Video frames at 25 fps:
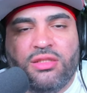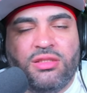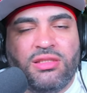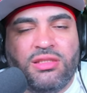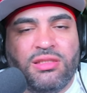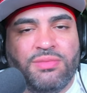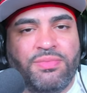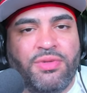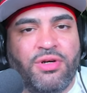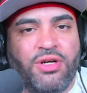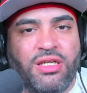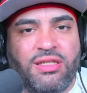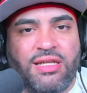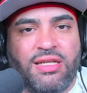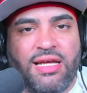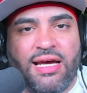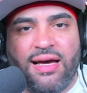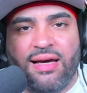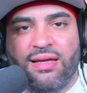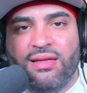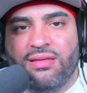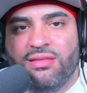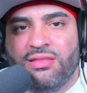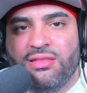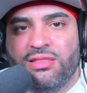It's your boy
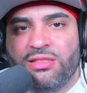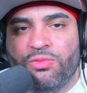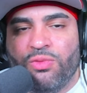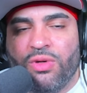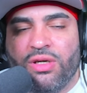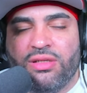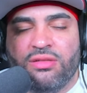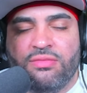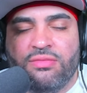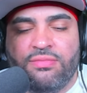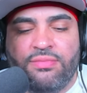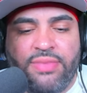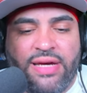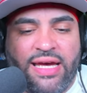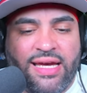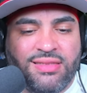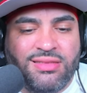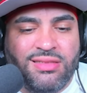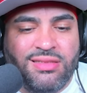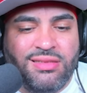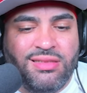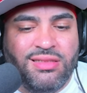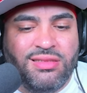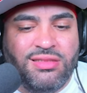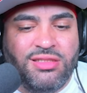Dollars. Welcome back
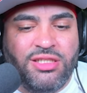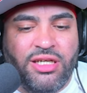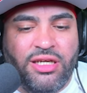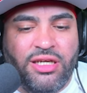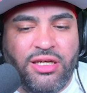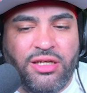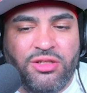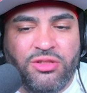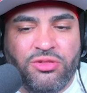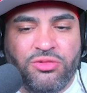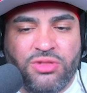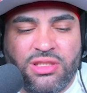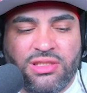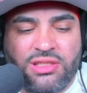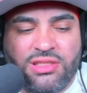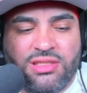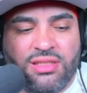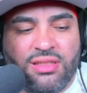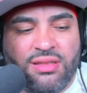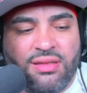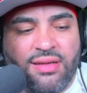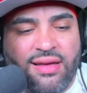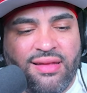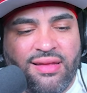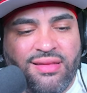to the channel. It's
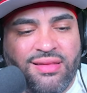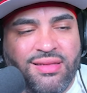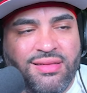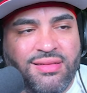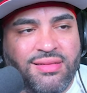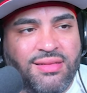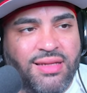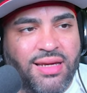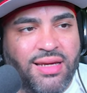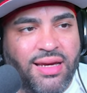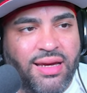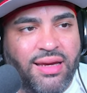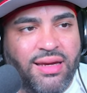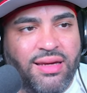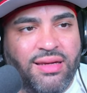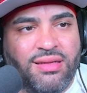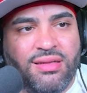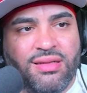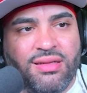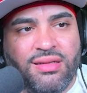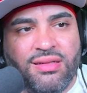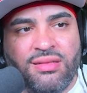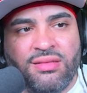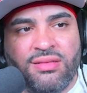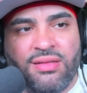another day,
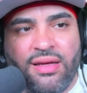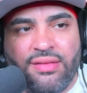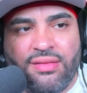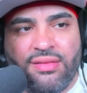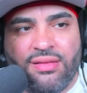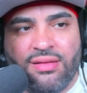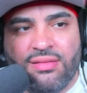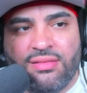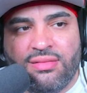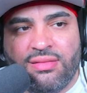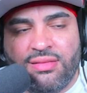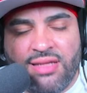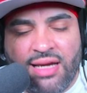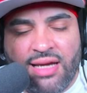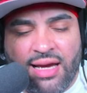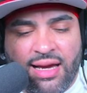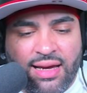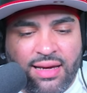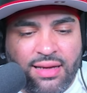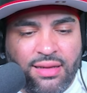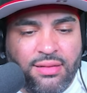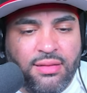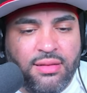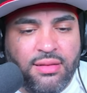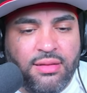another
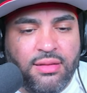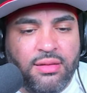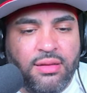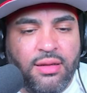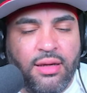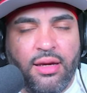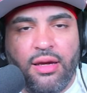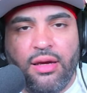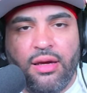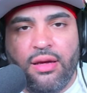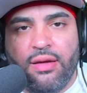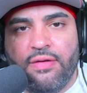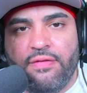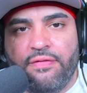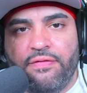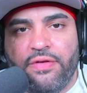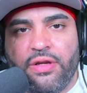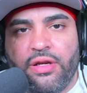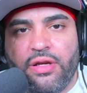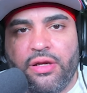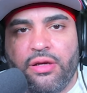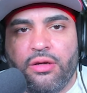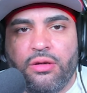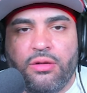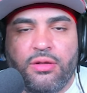dollar
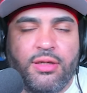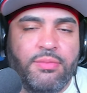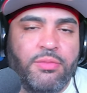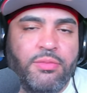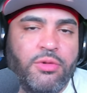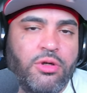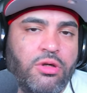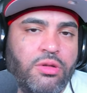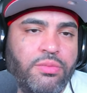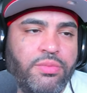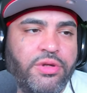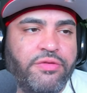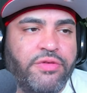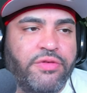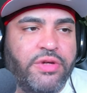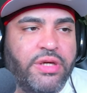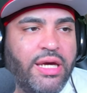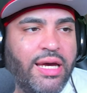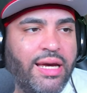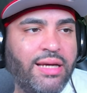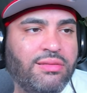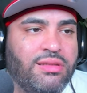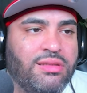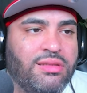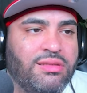video, and I'm going to be
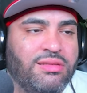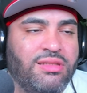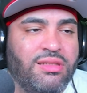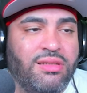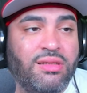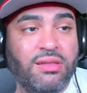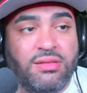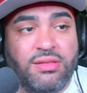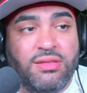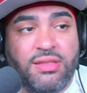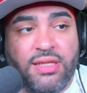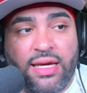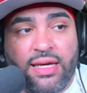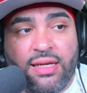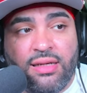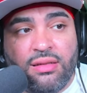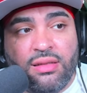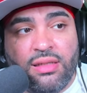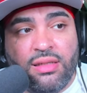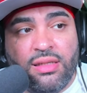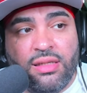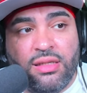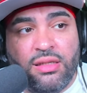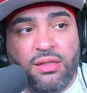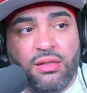reacting to the
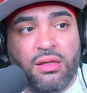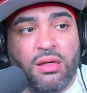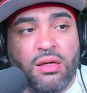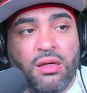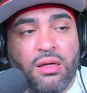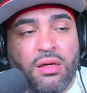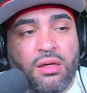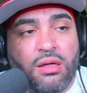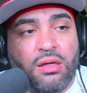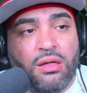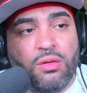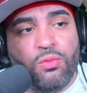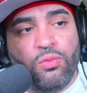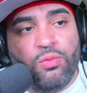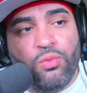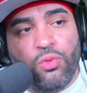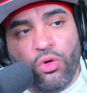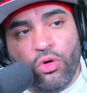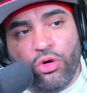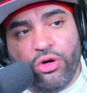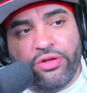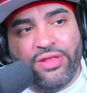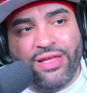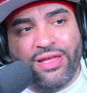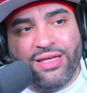deadly
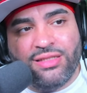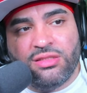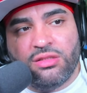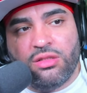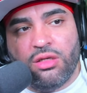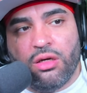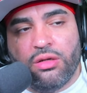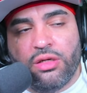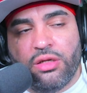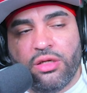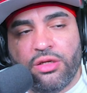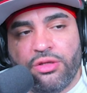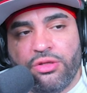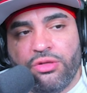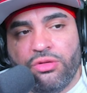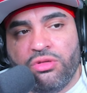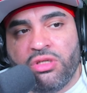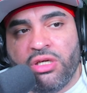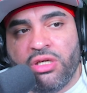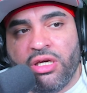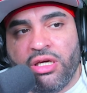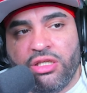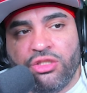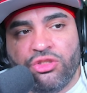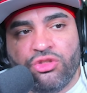war that started
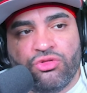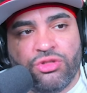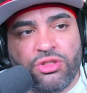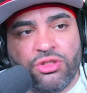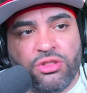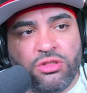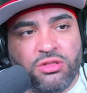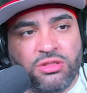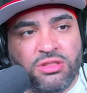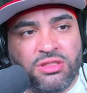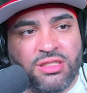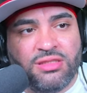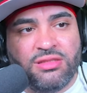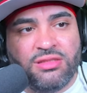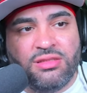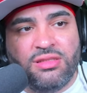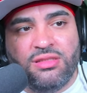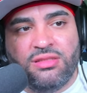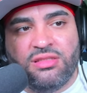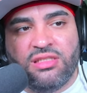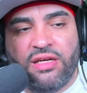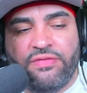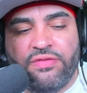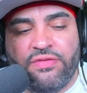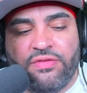UK Drill
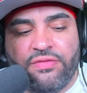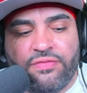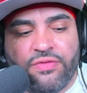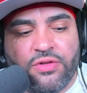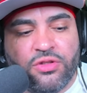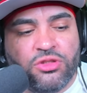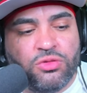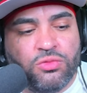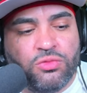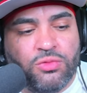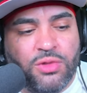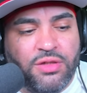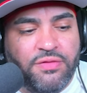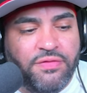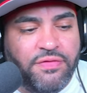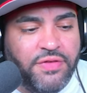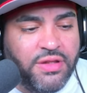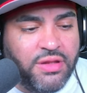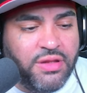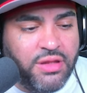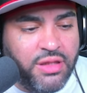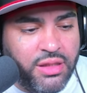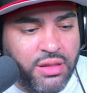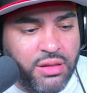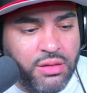67 verse
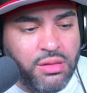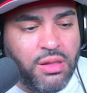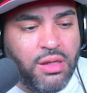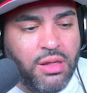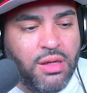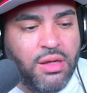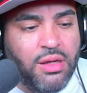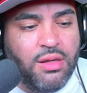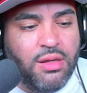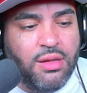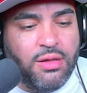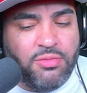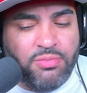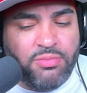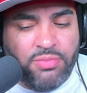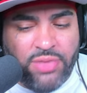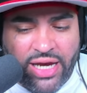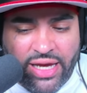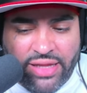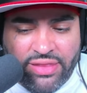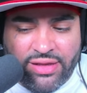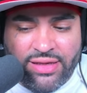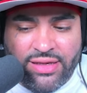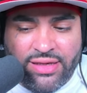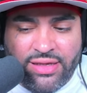150
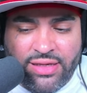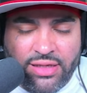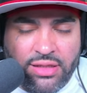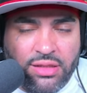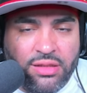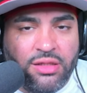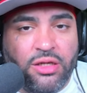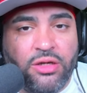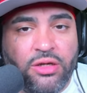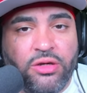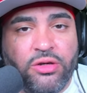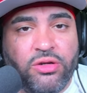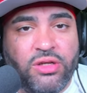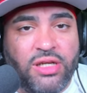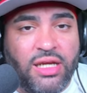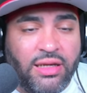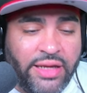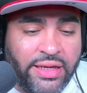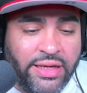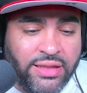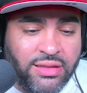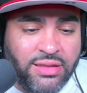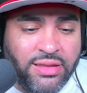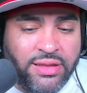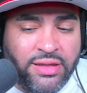by the Kid Nerd. I
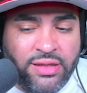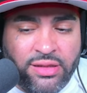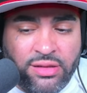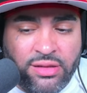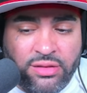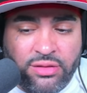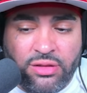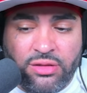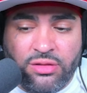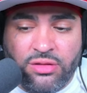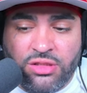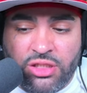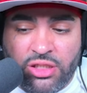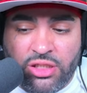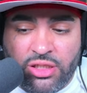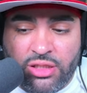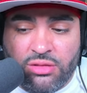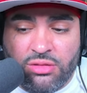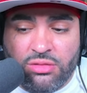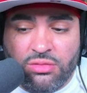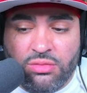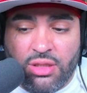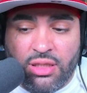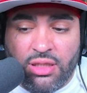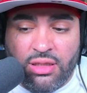like the Kid Nerd
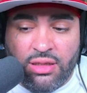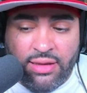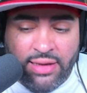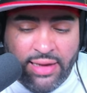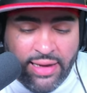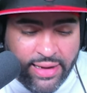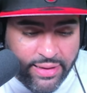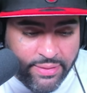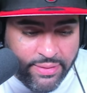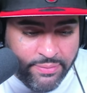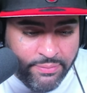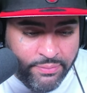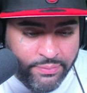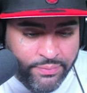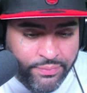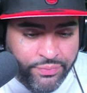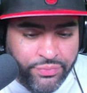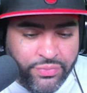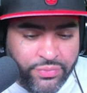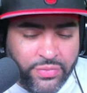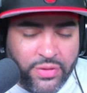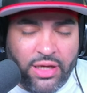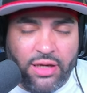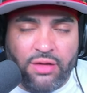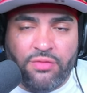channel a lot.
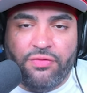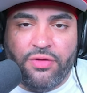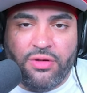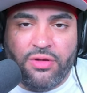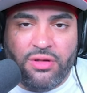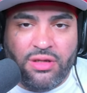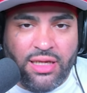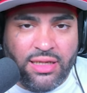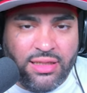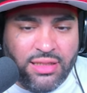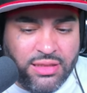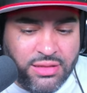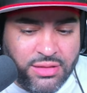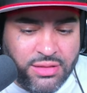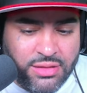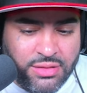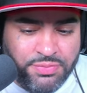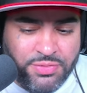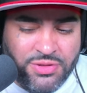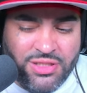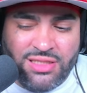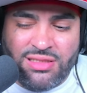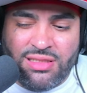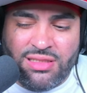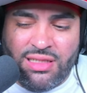I feel like he
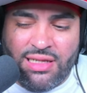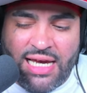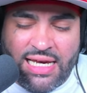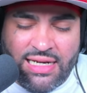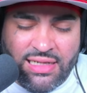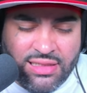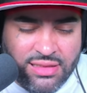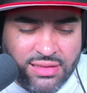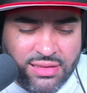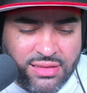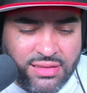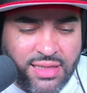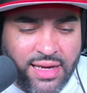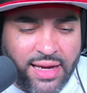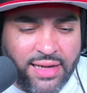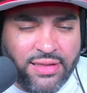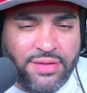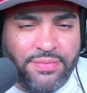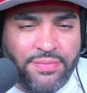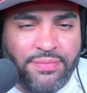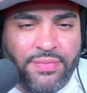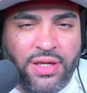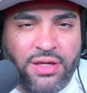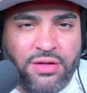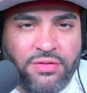does a lot of good
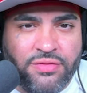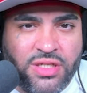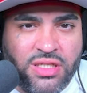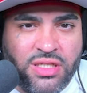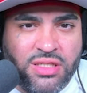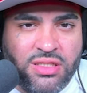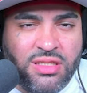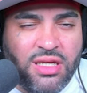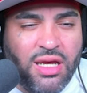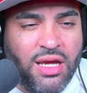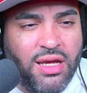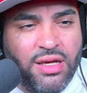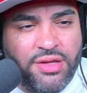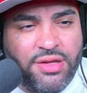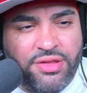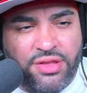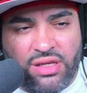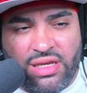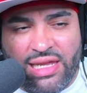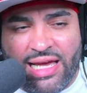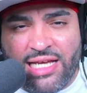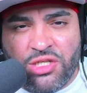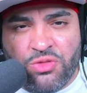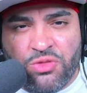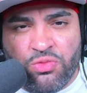documentaries. The
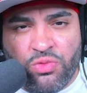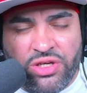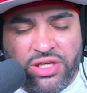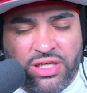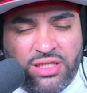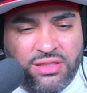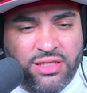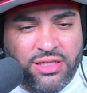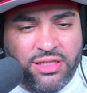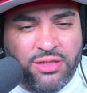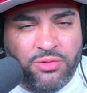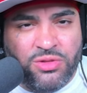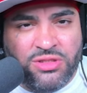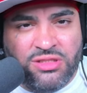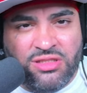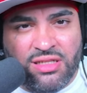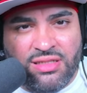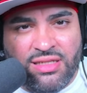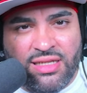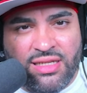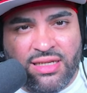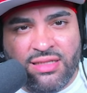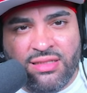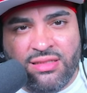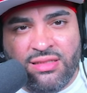last one he did was the
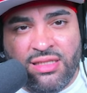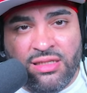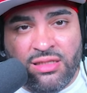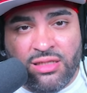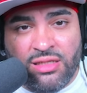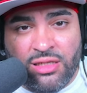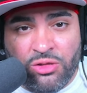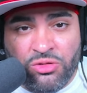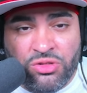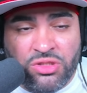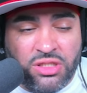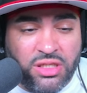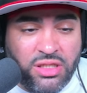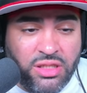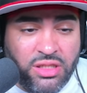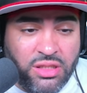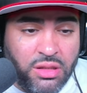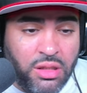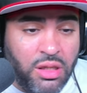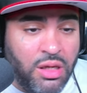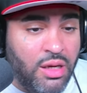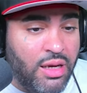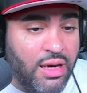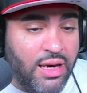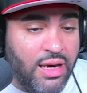Digga D Loski.
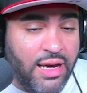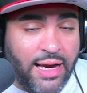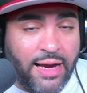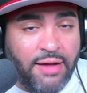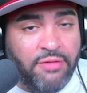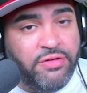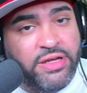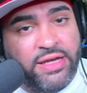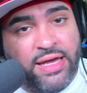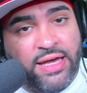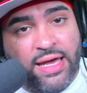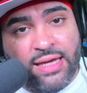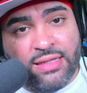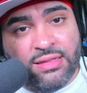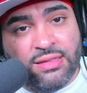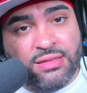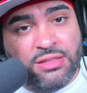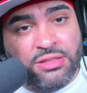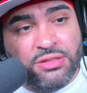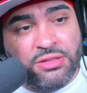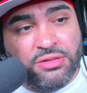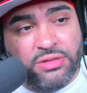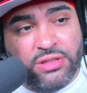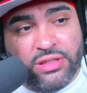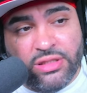I reacted
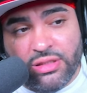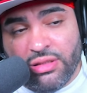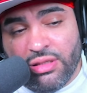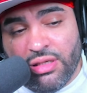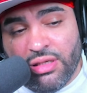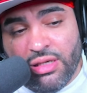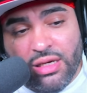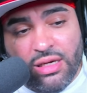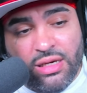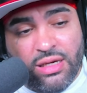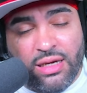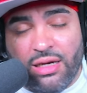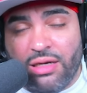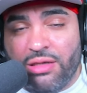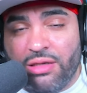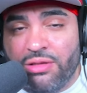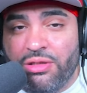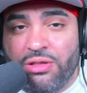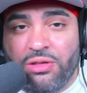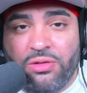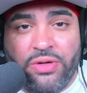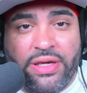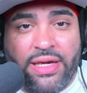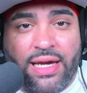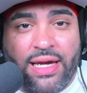to it. I don't
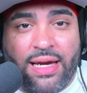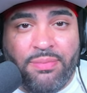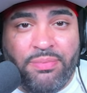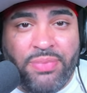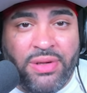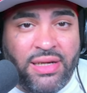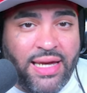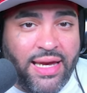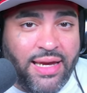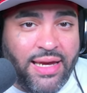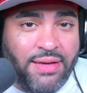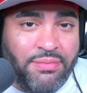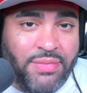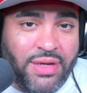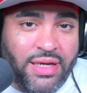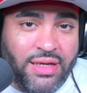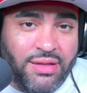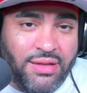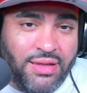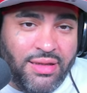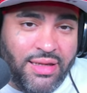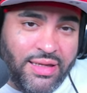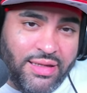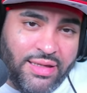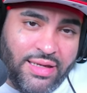know where y'all been at,
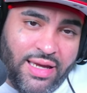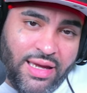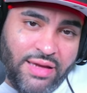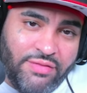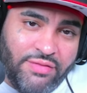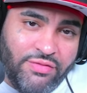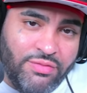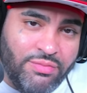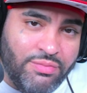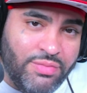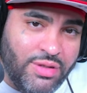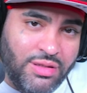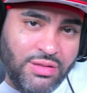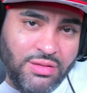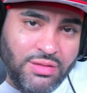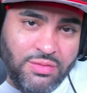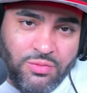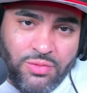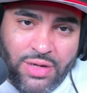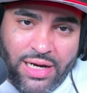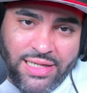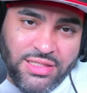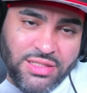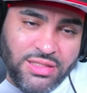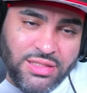man. Like, y'all haven't been
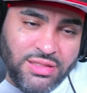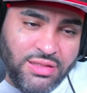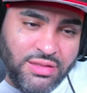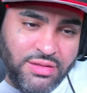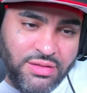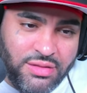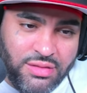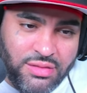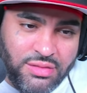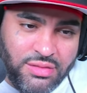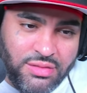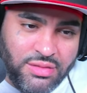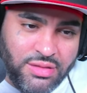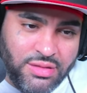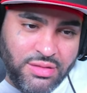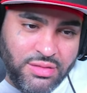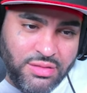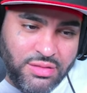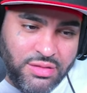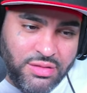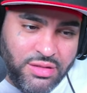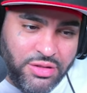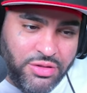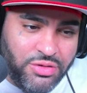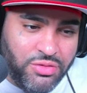watching
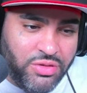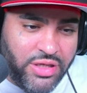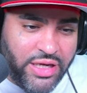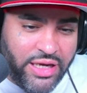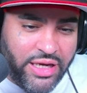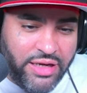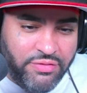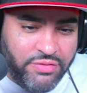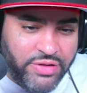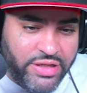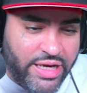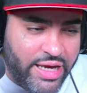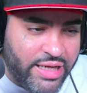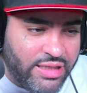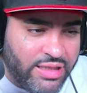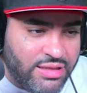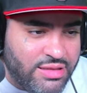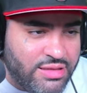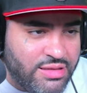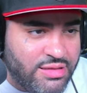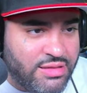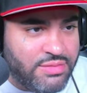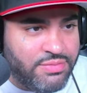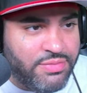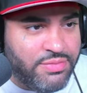the UK
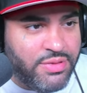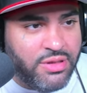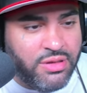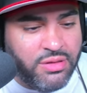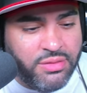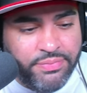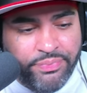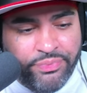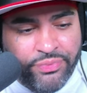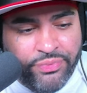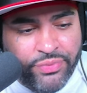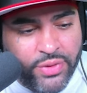reactions, bro.